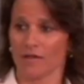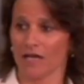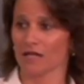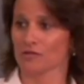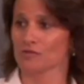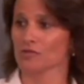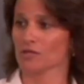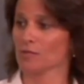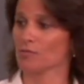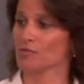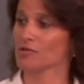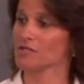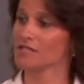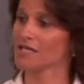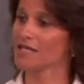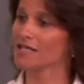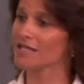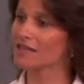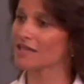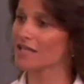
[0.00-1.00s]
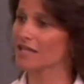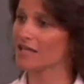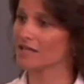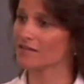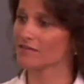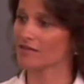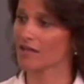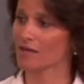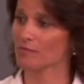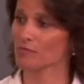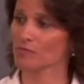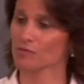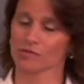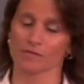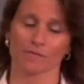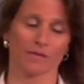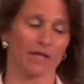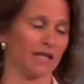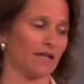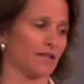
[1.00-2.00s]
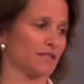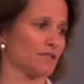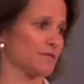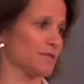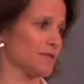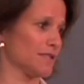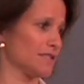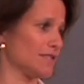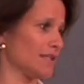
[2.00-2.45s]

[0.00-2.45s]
actually preceded the attempt was my husband's